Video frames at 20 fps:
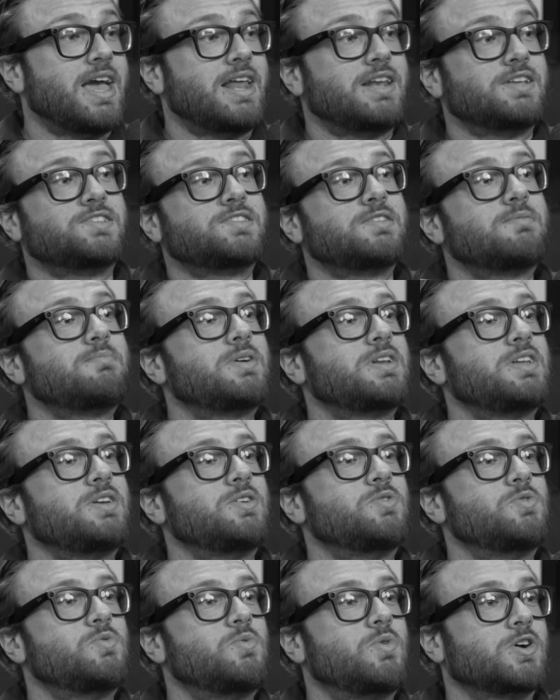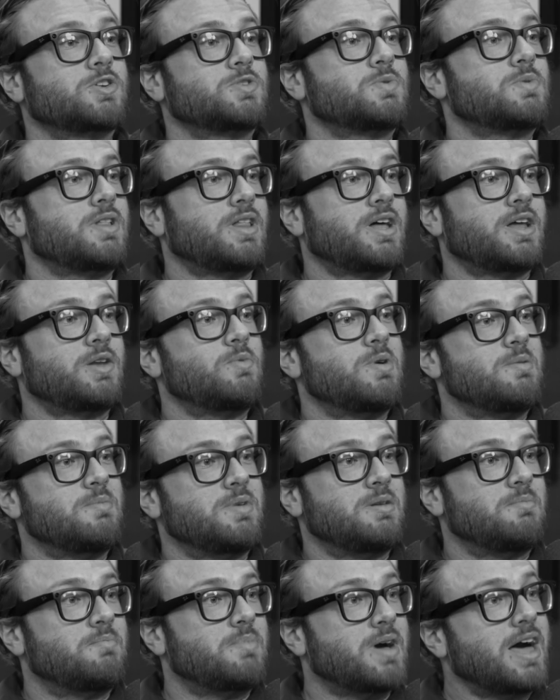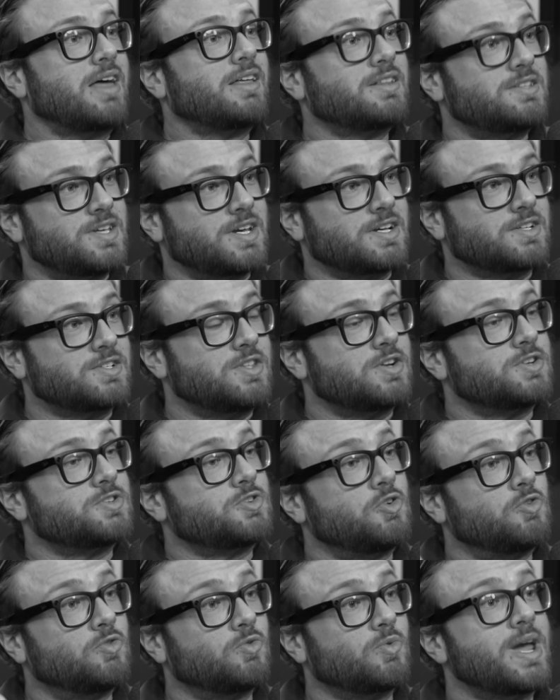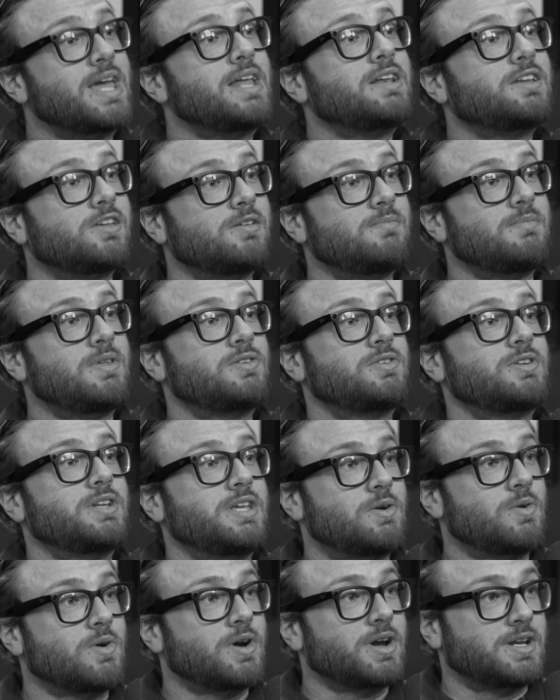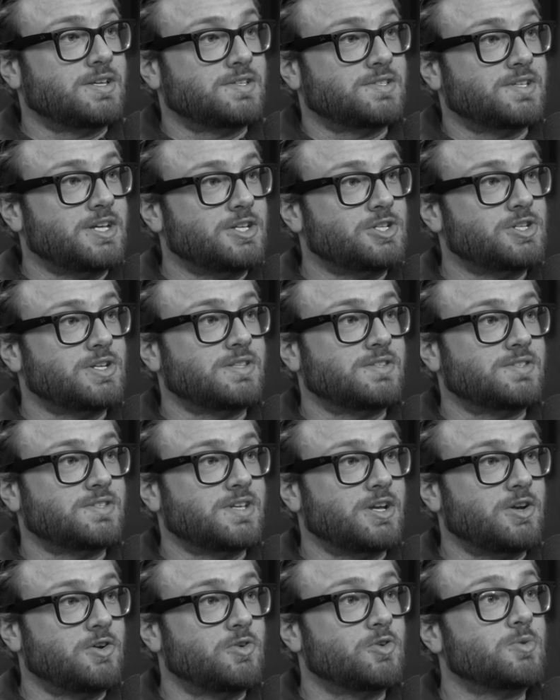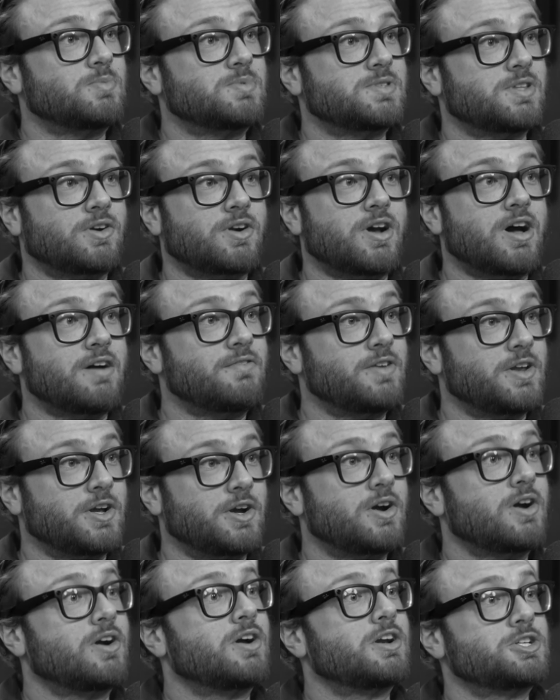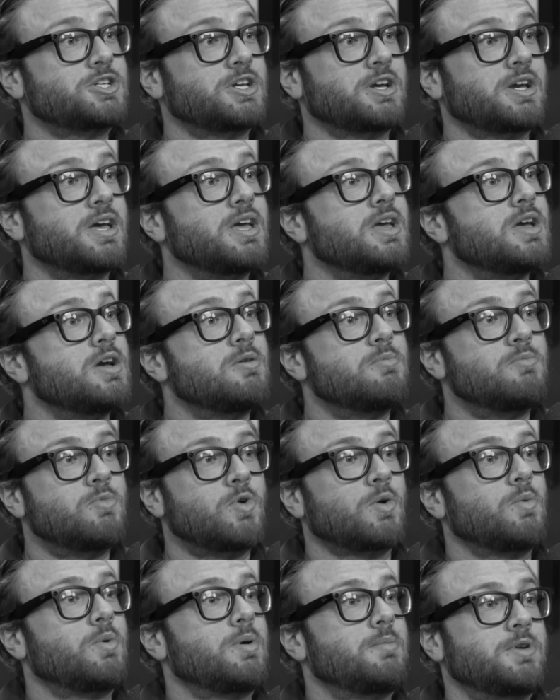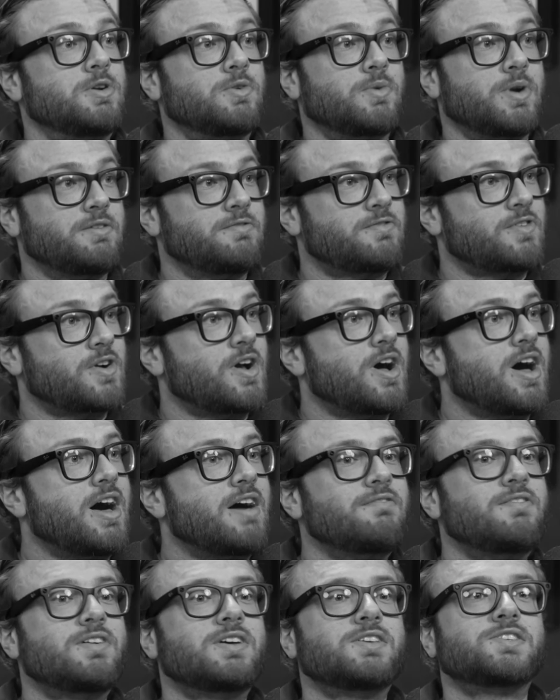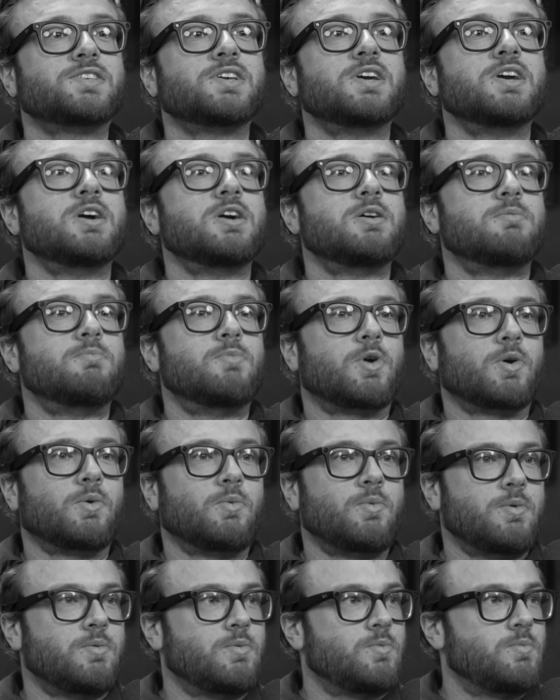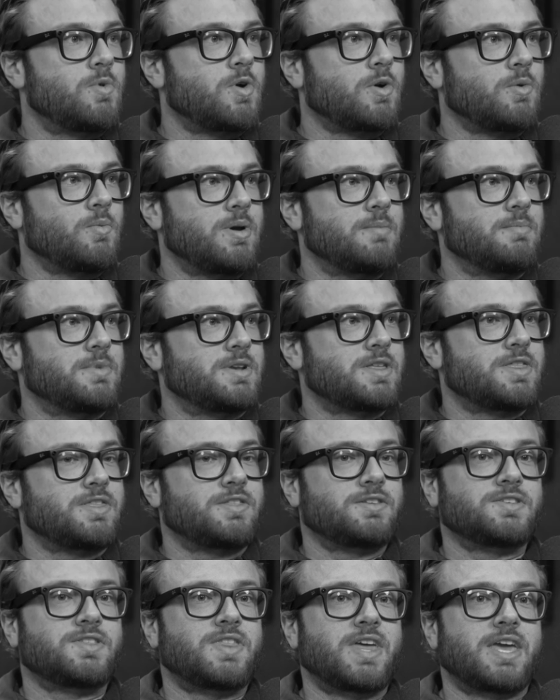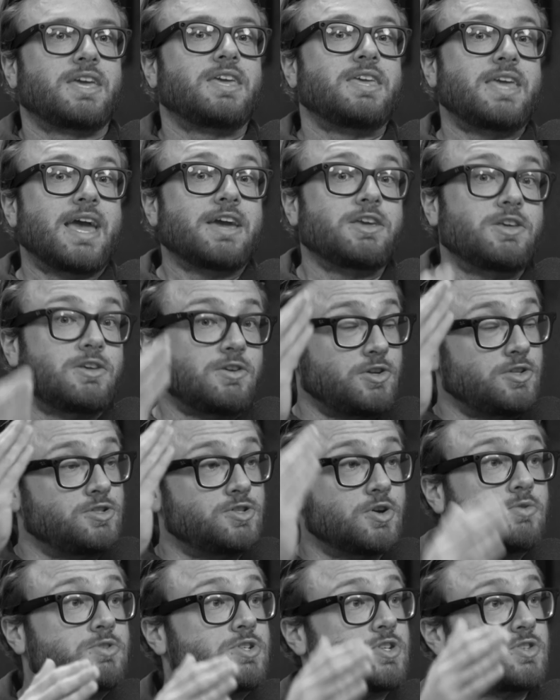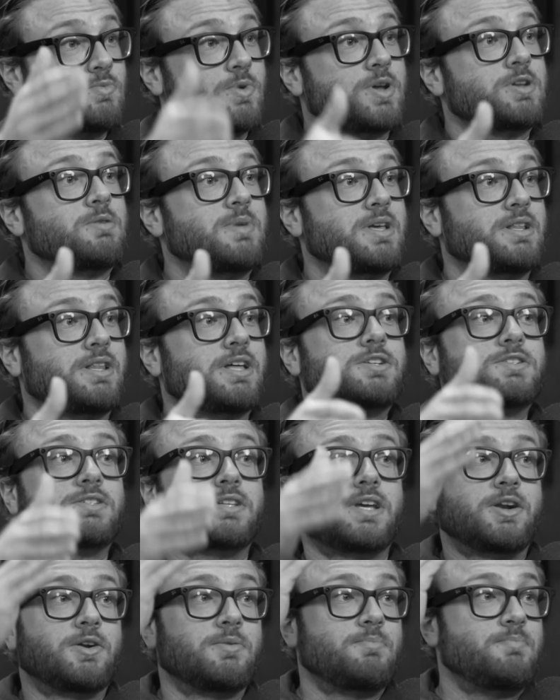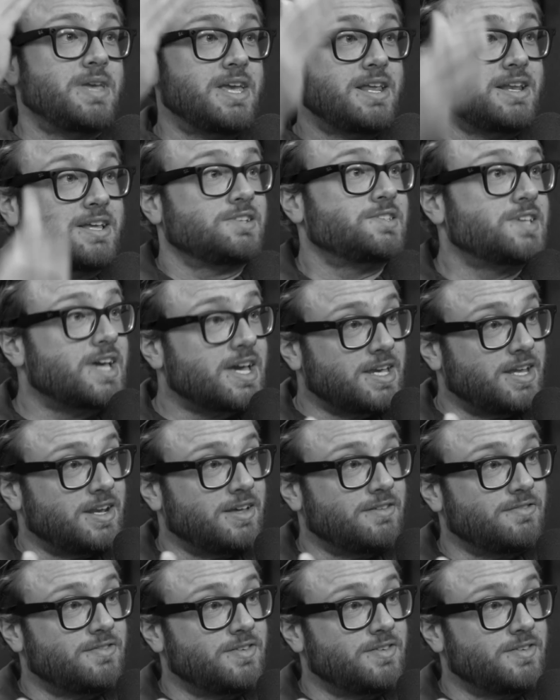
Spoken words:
And as somebody who works with a lot of women in politics, there's great community organizations and groups that are often encouraging more women to run for office, more women to think, yeah, don't just run to be a legislator, be an executive.